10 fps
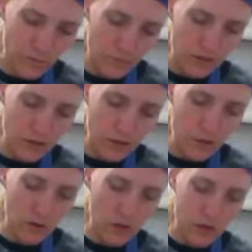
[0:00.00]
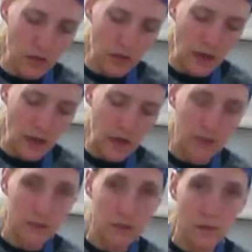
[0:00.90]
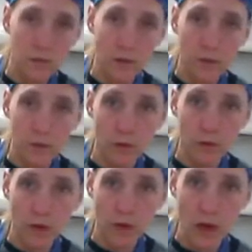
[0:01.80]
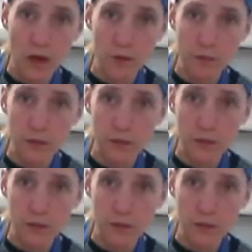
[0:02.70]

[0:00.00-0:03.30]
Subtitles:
fingers and the rim with your thumb.